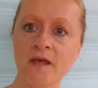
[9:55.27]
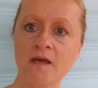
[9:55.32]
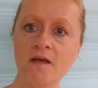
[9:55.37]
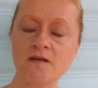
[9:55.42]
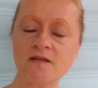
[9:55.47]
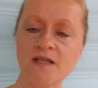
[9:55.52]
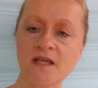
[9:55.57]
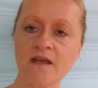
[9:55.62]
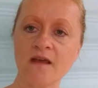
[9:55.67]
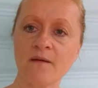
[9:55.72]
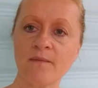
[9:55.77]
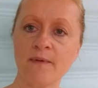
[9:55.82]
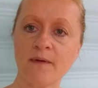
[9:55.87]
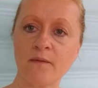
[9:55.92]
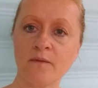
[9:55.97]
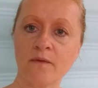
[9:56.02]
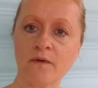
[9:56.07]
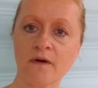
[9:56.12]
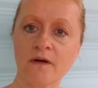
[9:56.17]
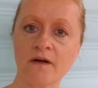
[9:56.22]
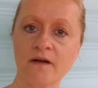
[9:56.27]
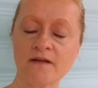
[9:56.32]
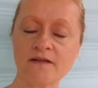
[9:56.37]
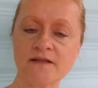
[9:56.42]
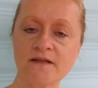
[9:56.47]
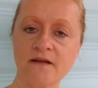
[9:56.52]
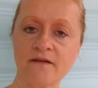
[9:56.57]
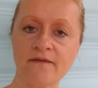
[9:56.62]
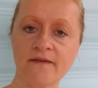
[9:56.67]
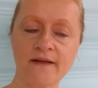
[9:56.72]
You see, I've been working on
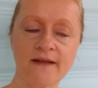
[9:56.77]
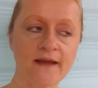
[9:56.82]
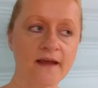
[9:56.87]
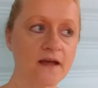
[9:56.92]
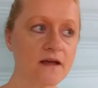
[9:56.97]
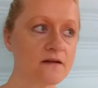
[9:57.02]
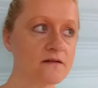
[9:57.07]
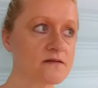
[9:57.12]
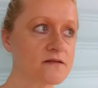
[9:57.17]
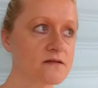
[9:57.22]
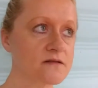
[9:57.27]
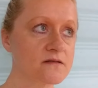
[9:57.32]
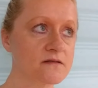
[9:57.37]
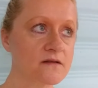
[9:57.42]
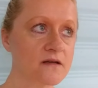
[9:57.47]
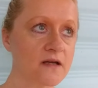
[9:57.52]
stuff in the house.